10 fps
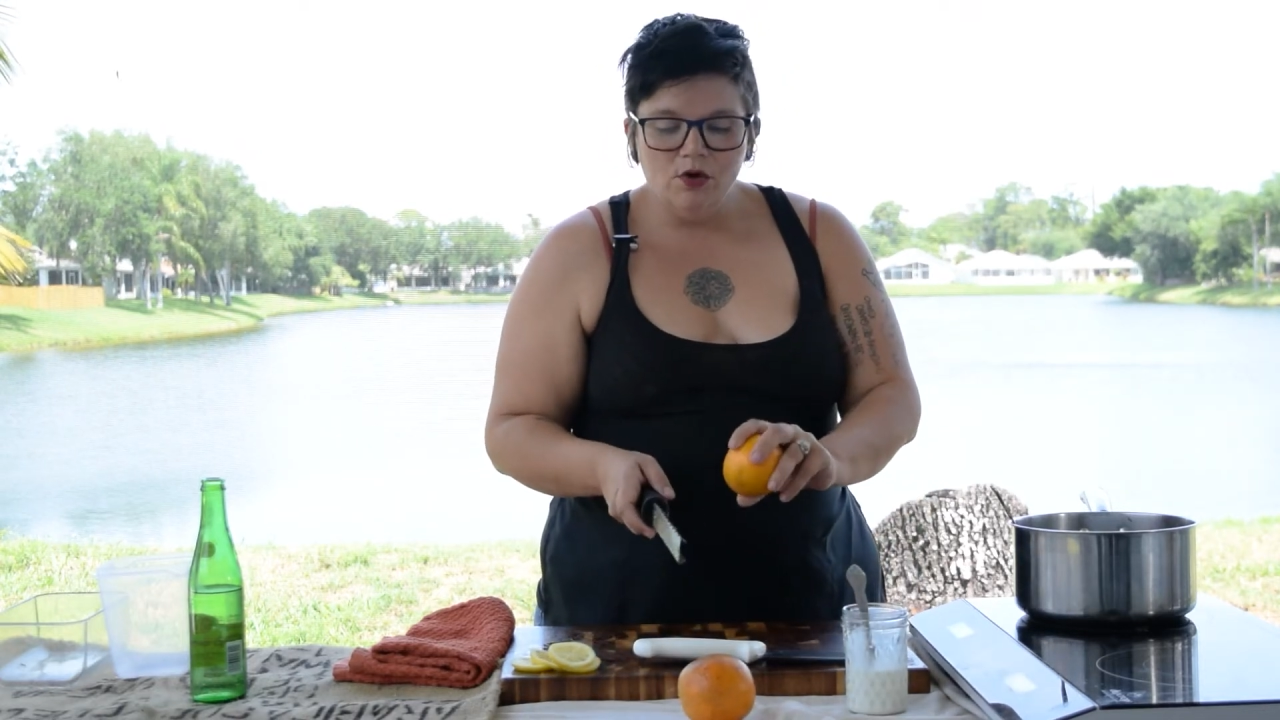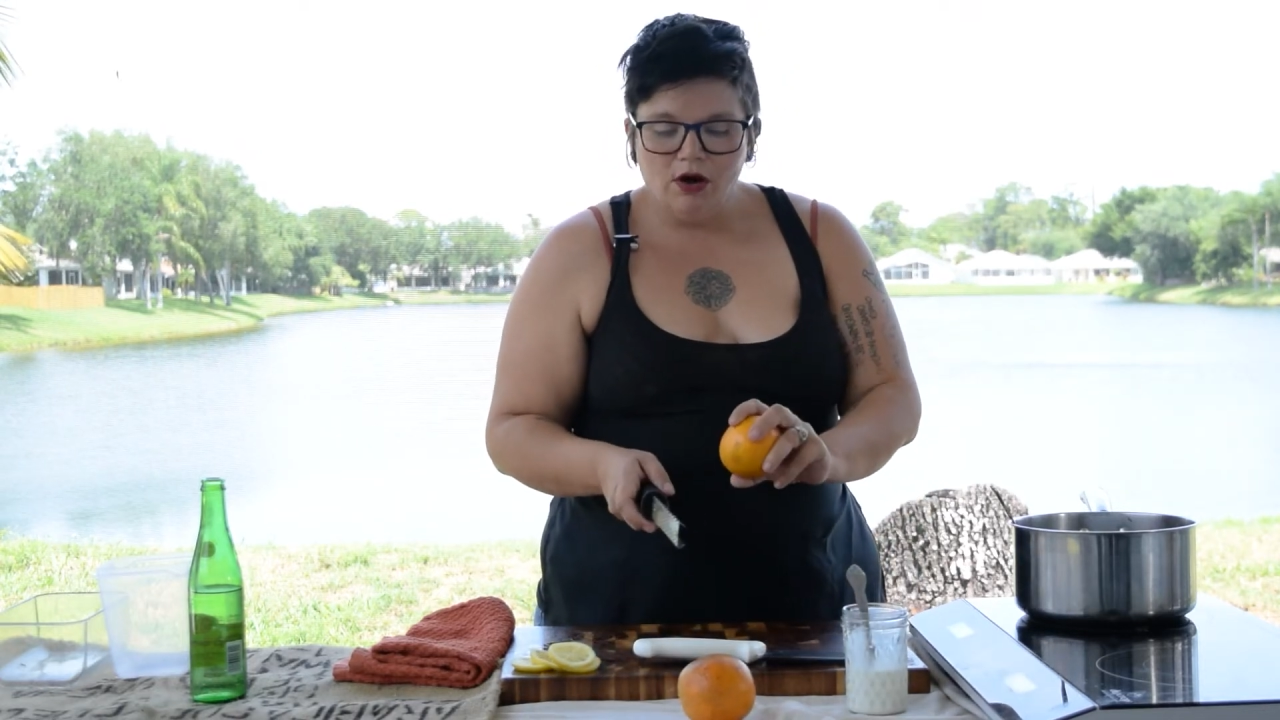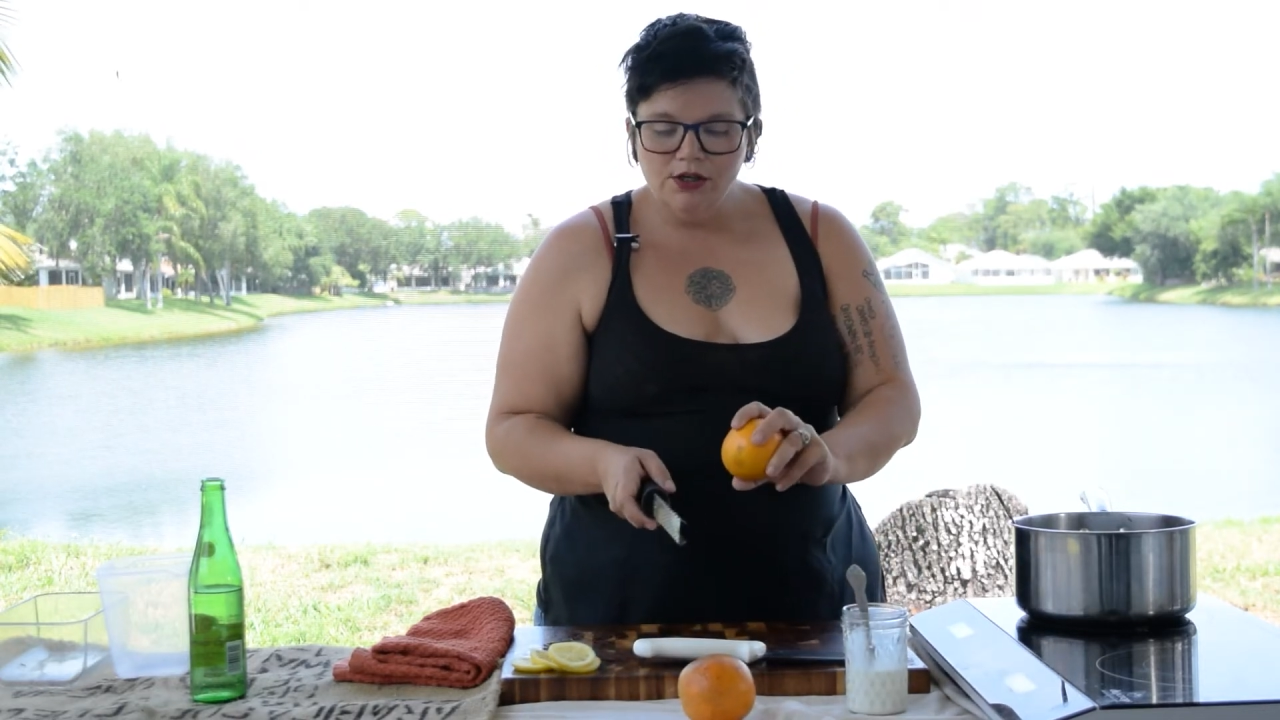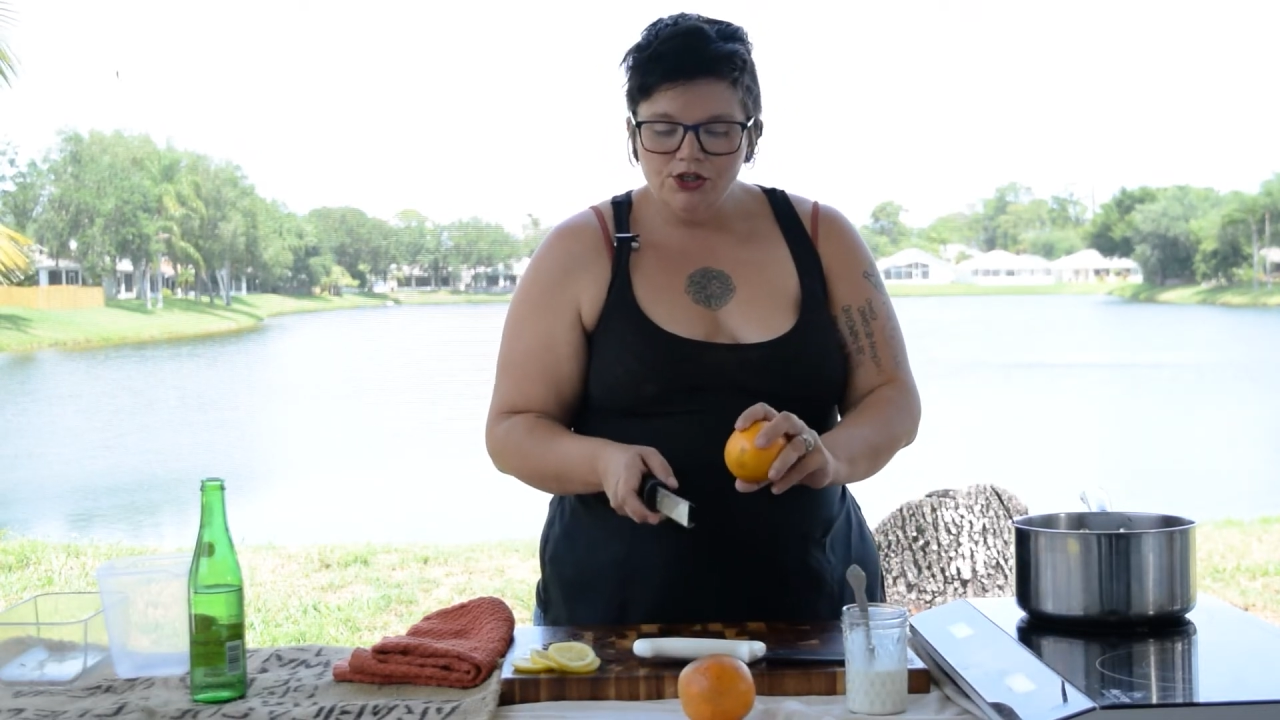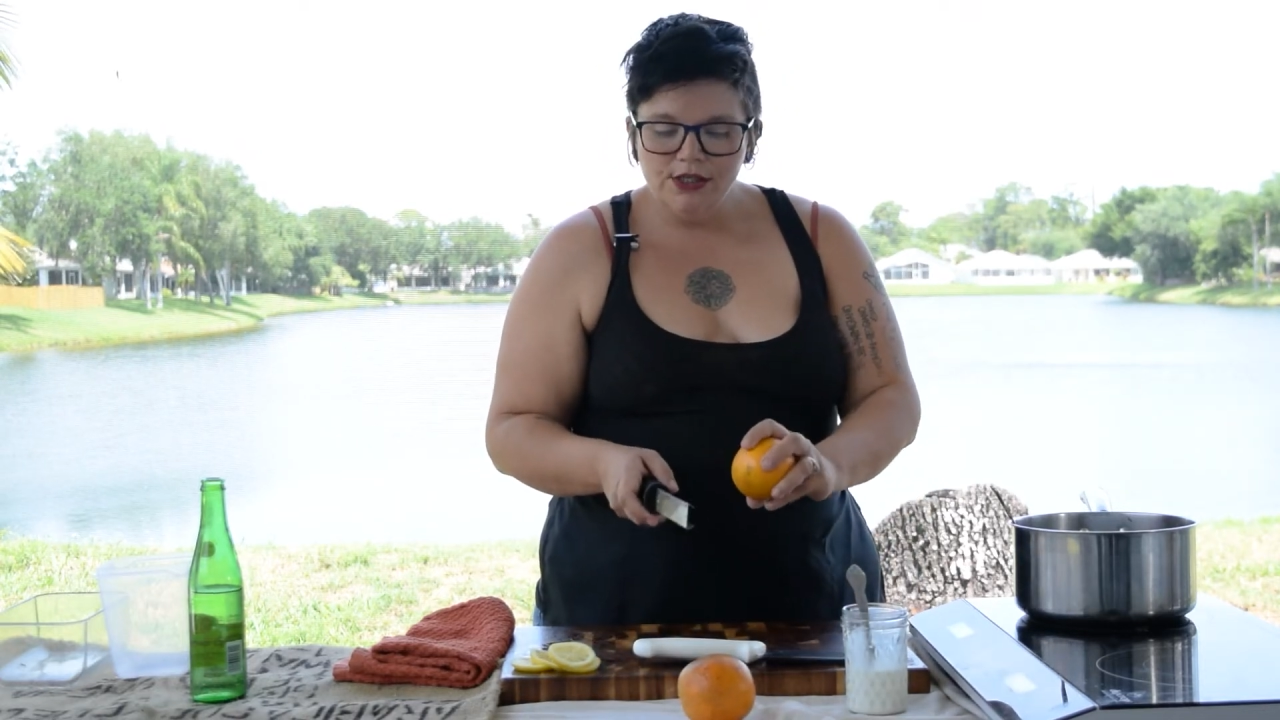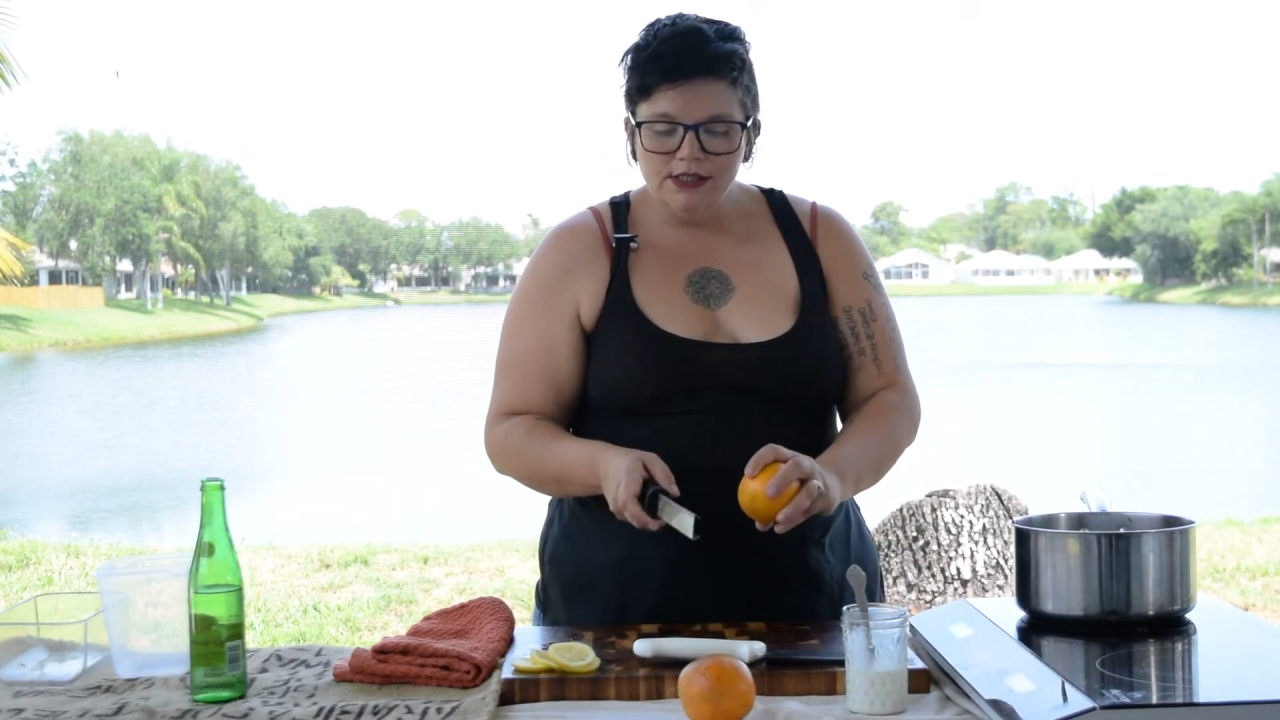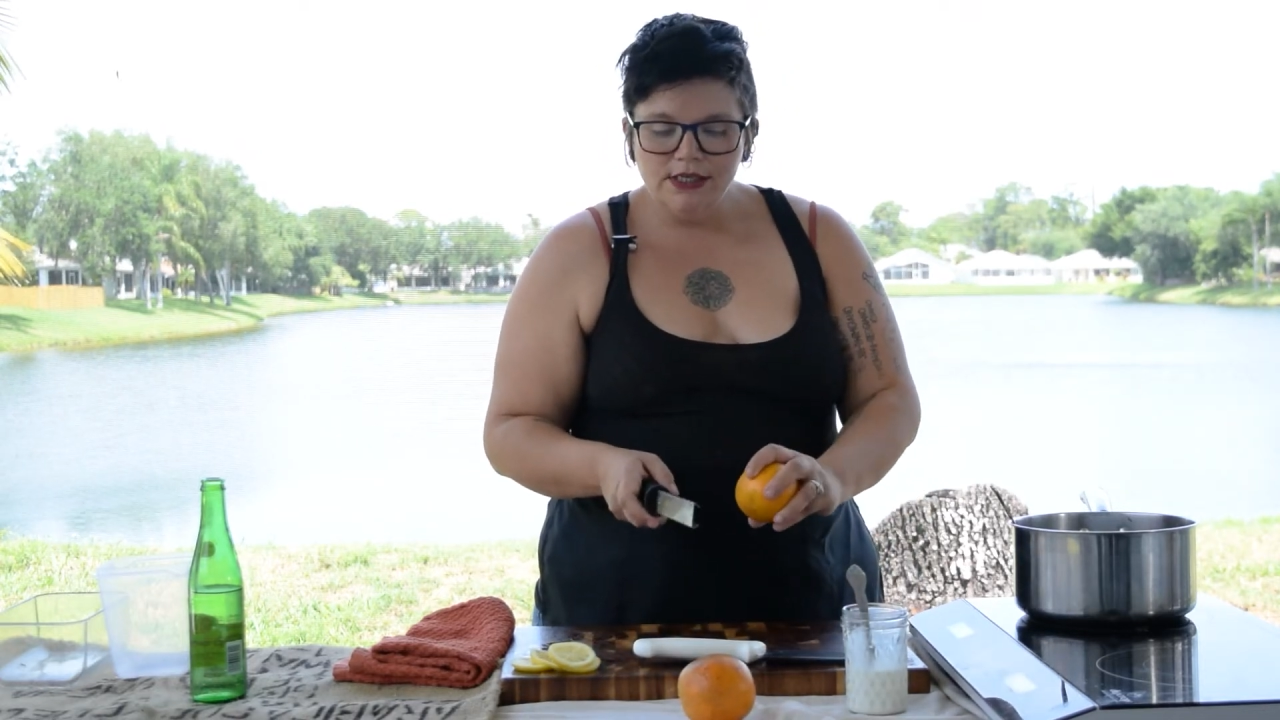oranges